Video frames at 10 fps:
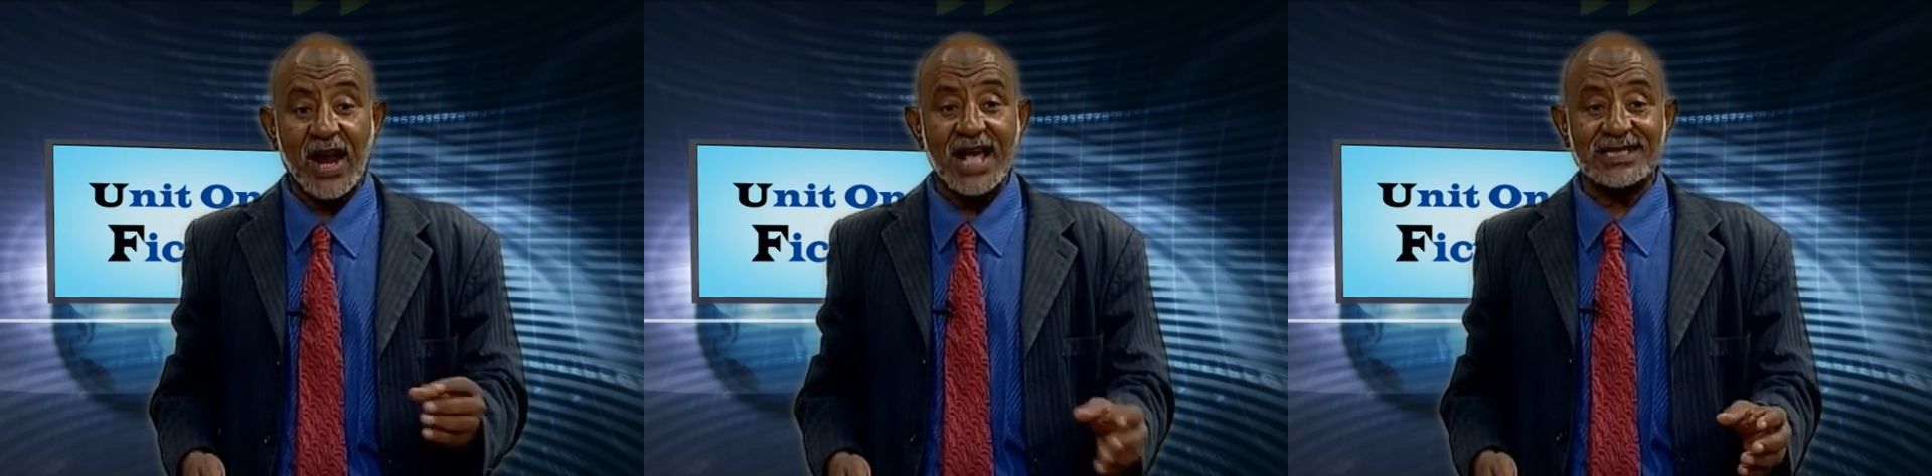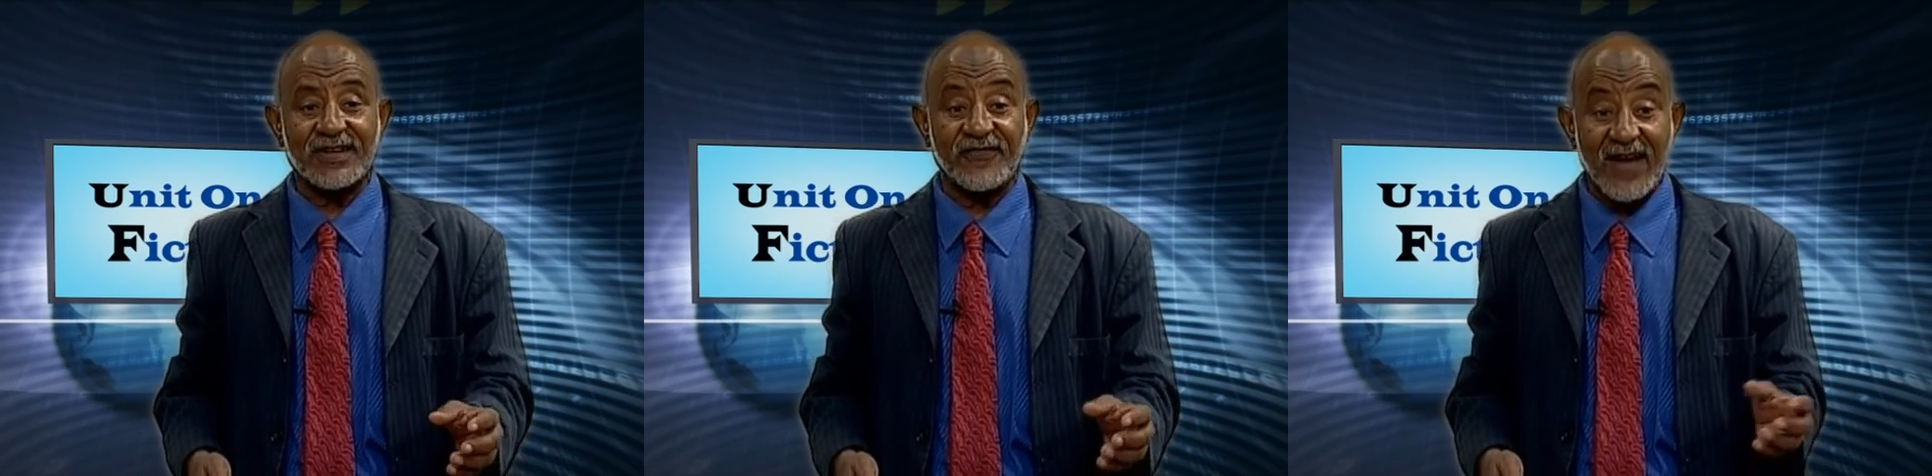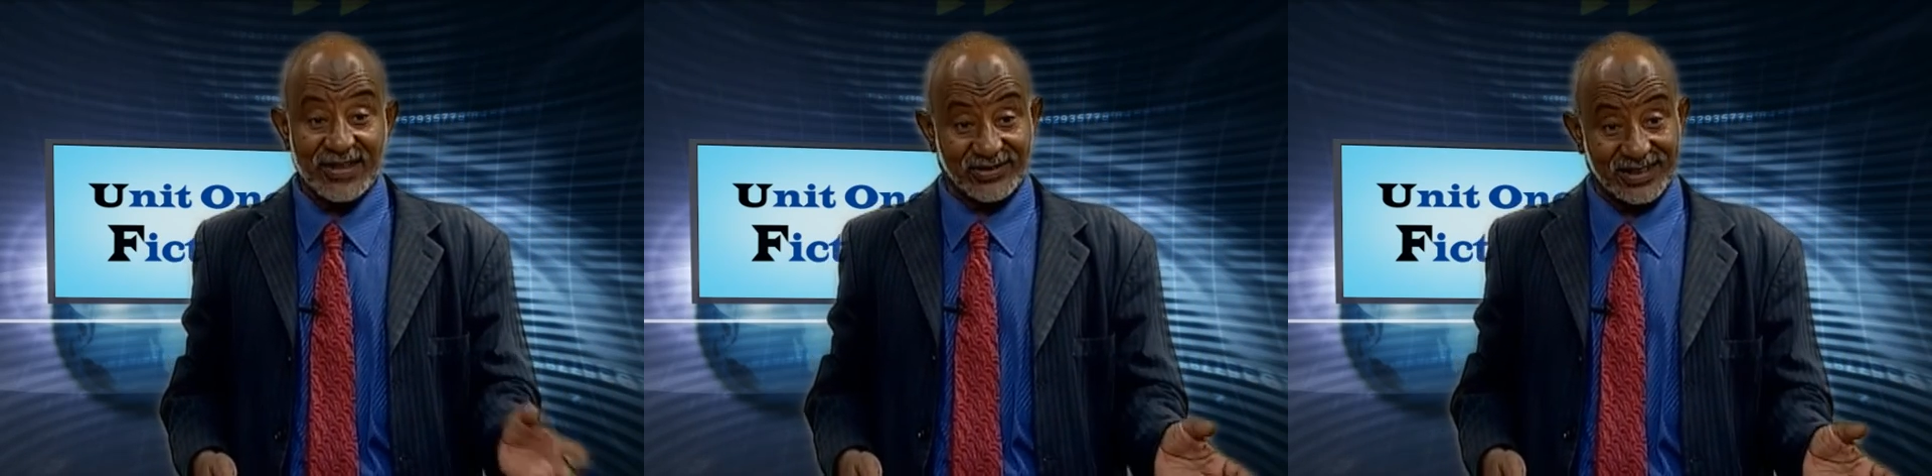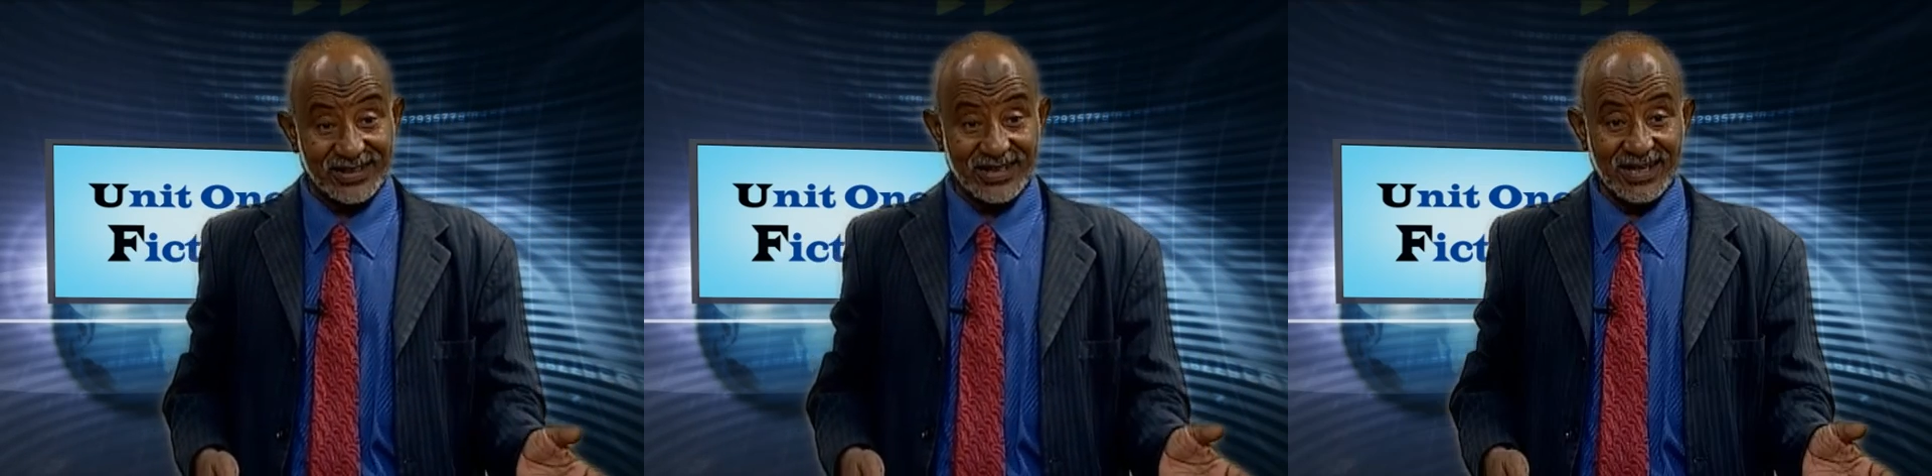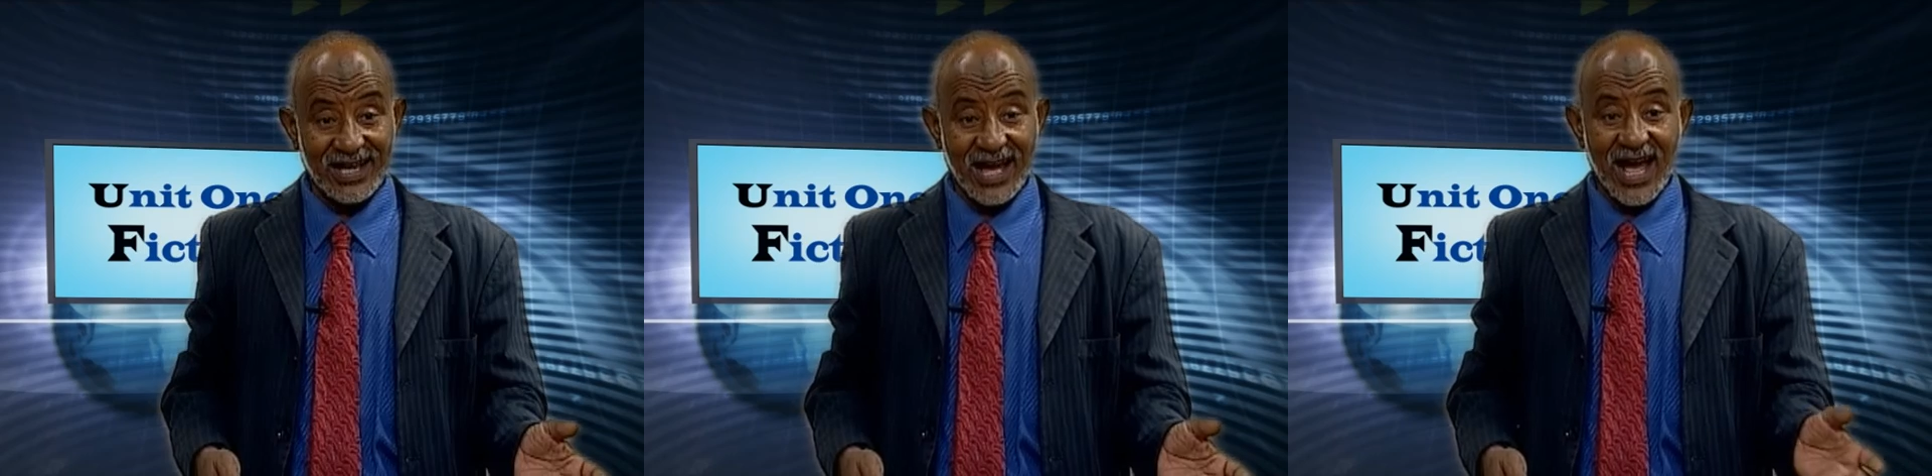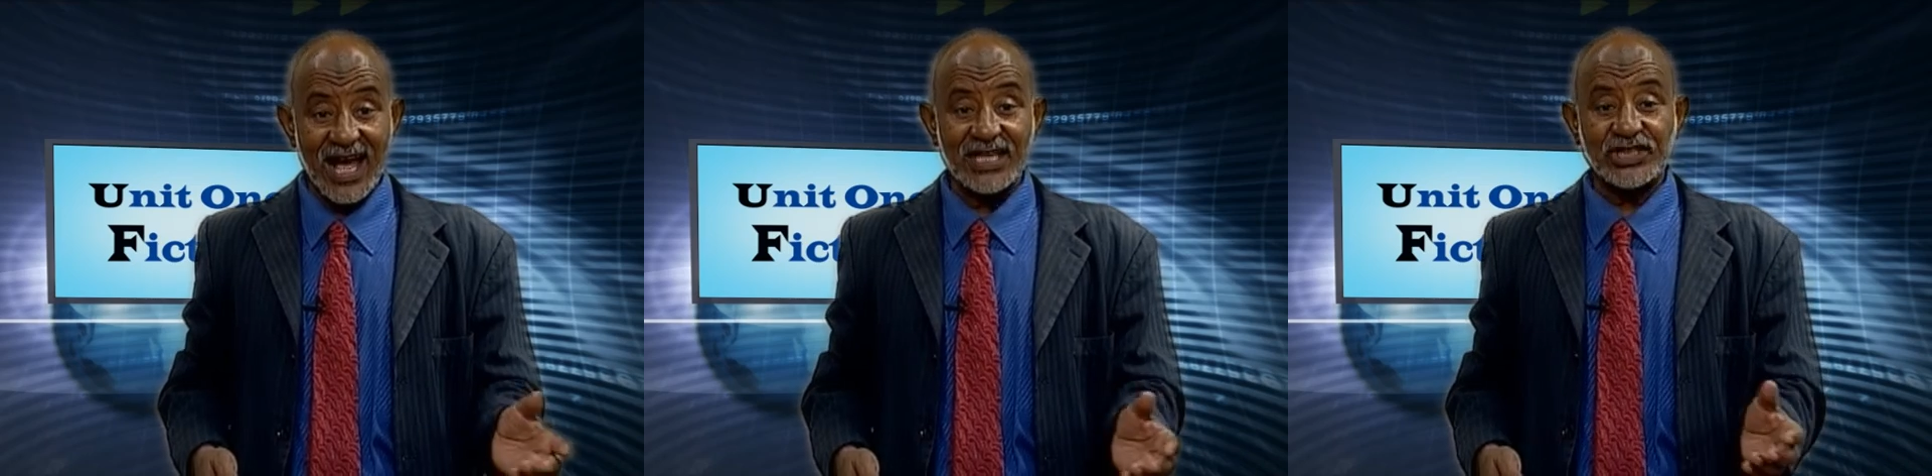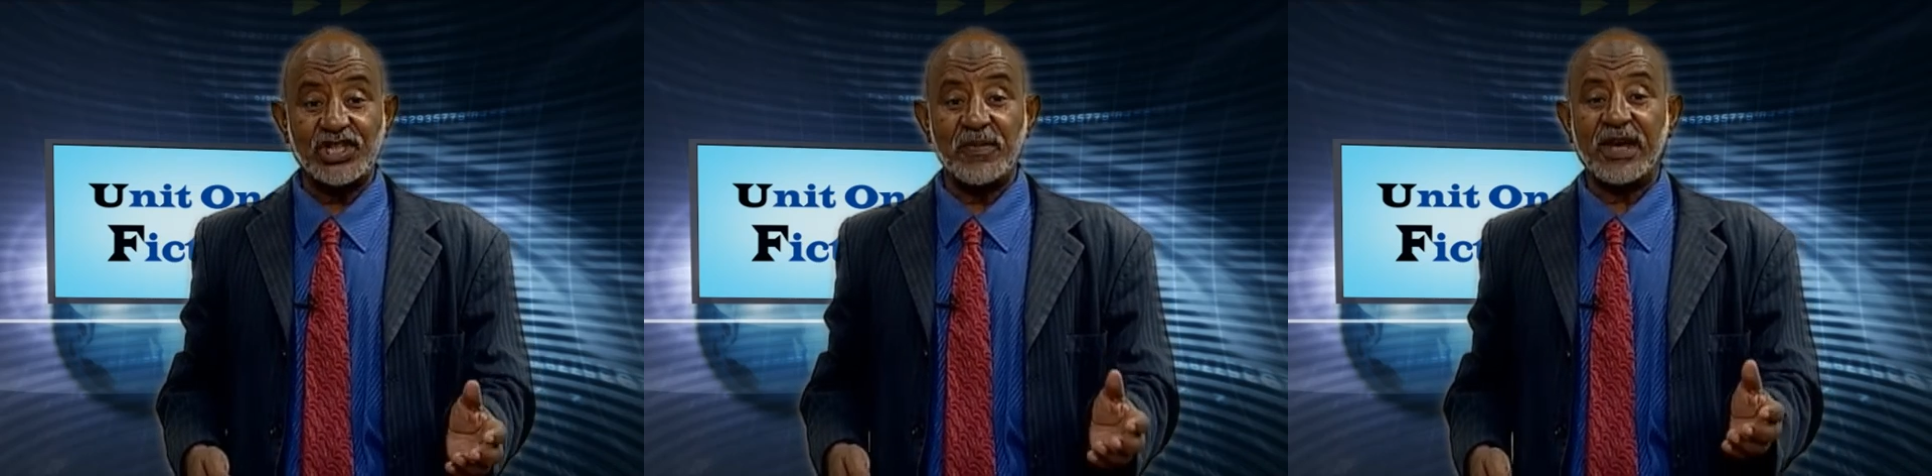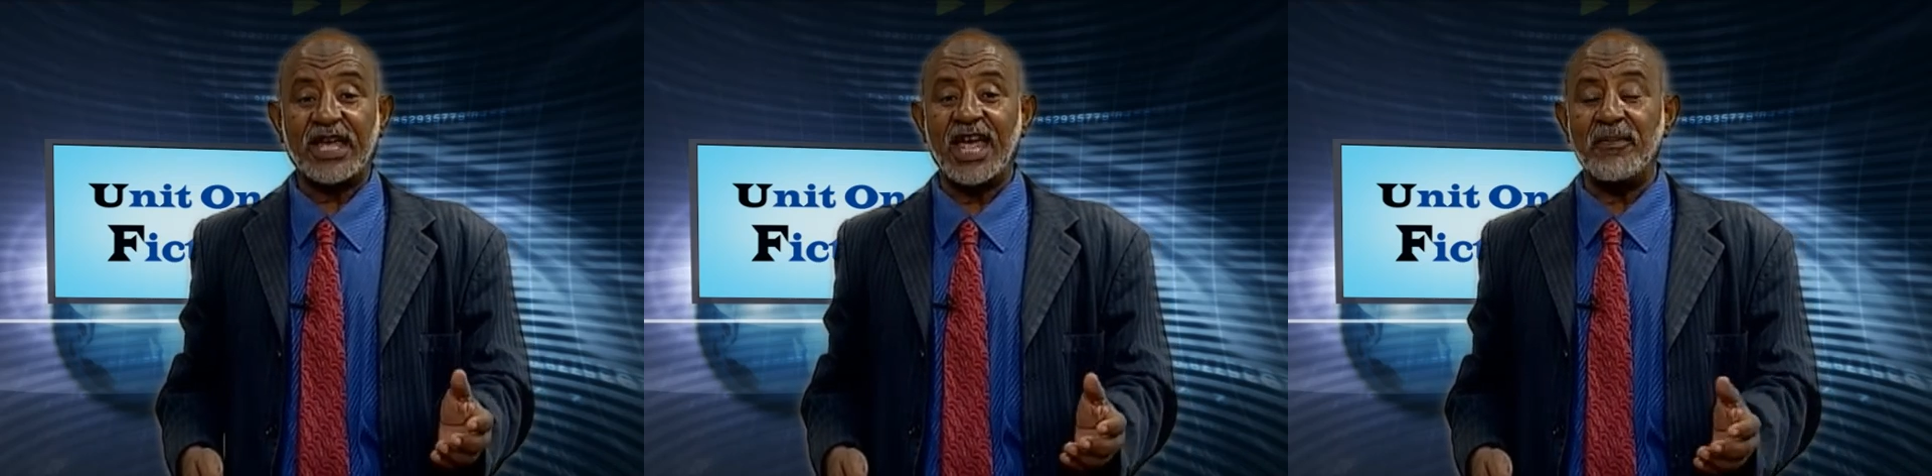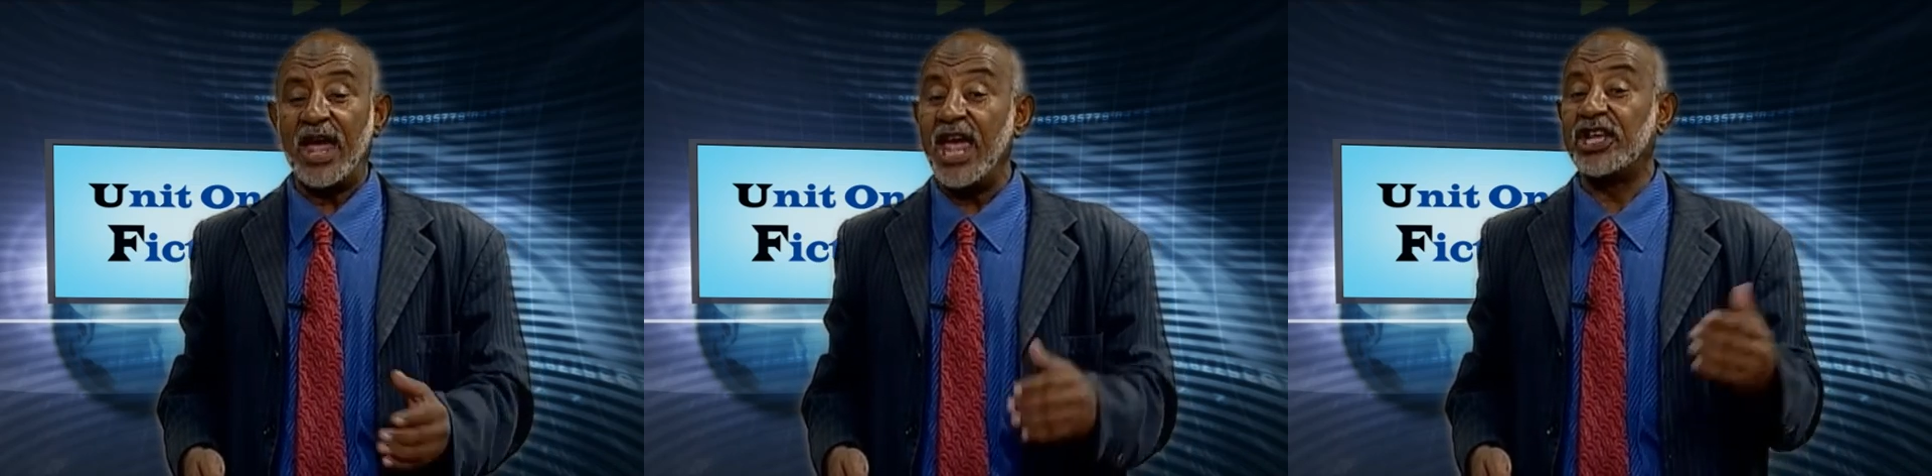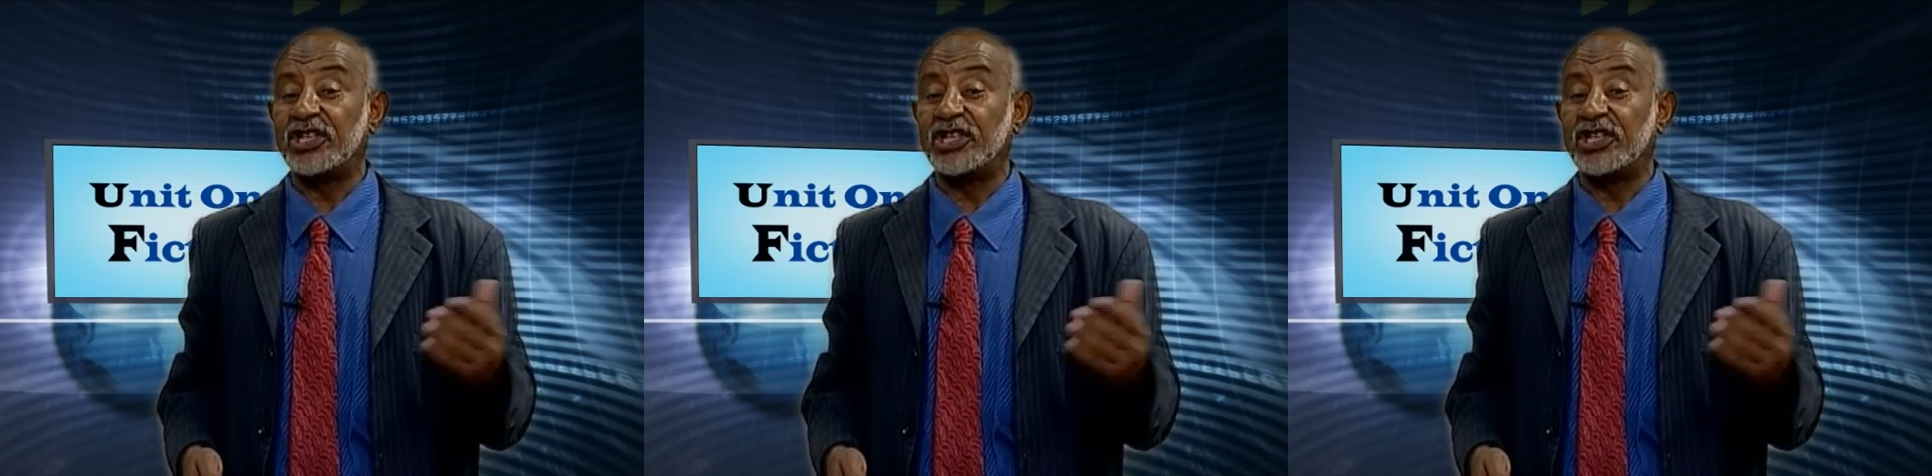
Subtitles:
rather fat as she became